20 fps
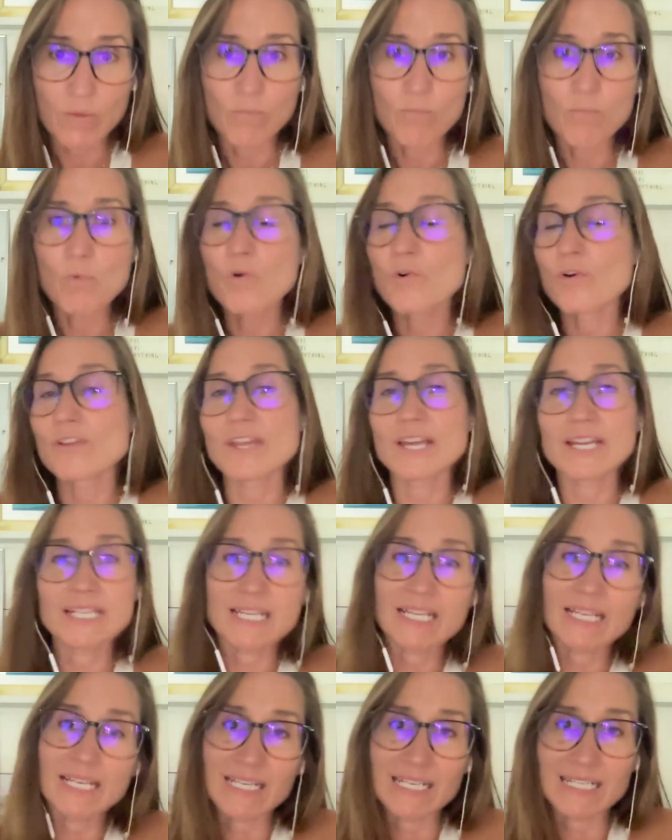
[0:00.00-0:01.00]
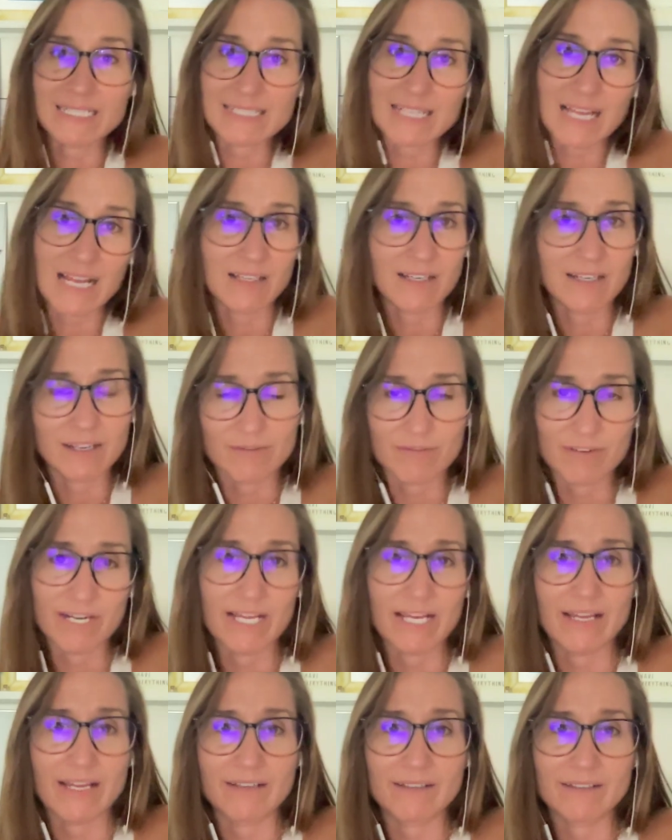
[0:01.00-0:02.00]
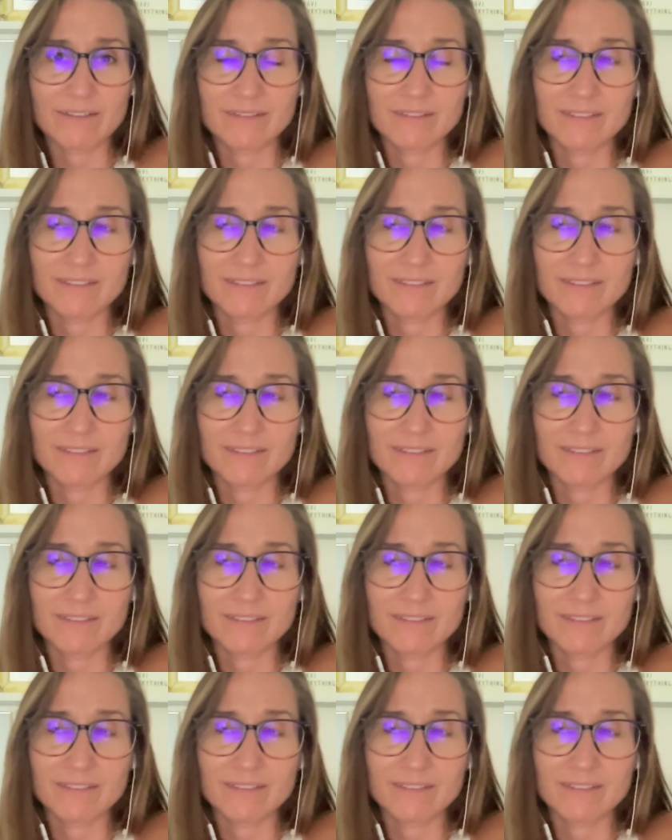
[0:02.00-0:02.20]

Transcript: more than eating a salad every day,